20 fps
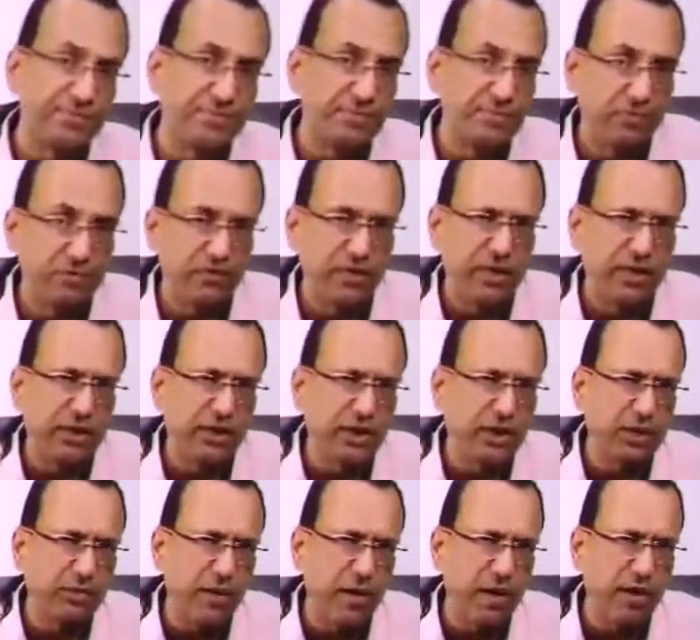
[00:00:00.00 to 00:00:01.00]
We'll
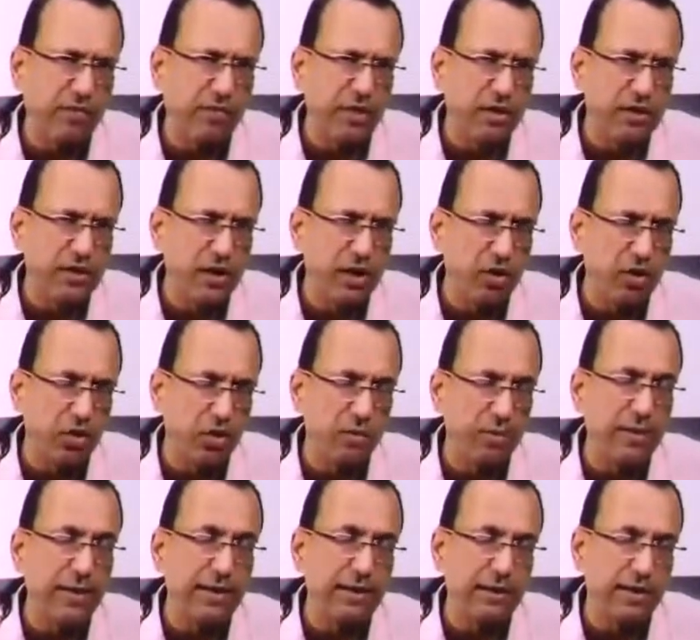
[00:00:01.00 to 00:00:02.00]
discuss Wallenberg syndrome
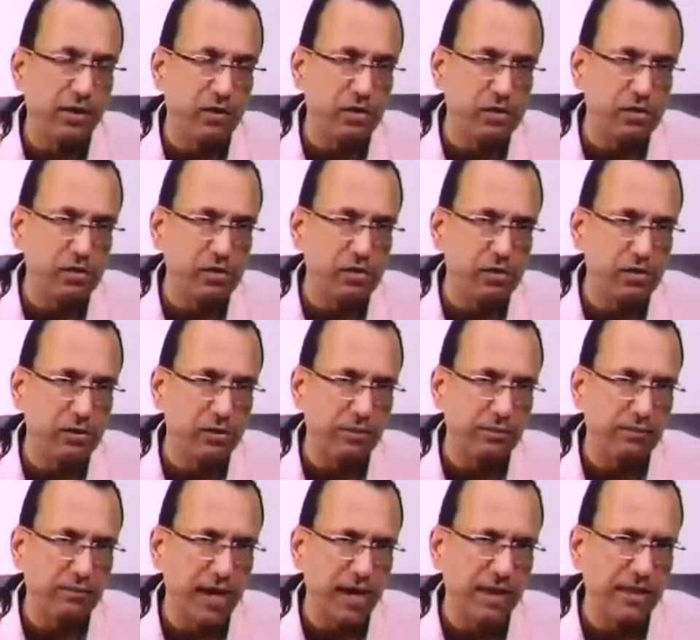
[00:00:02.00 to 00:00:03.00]
later also.
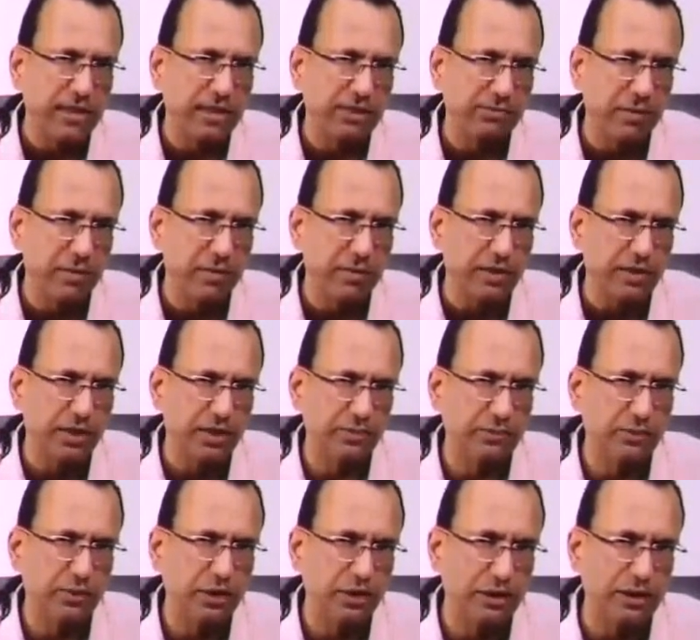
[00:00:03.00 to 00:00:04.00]
At this moment, just
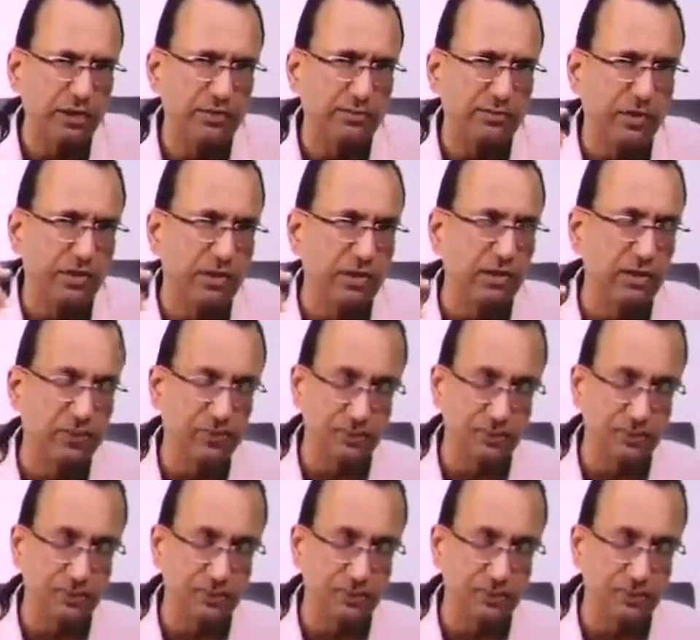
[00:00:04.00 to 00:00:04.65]
proceed further.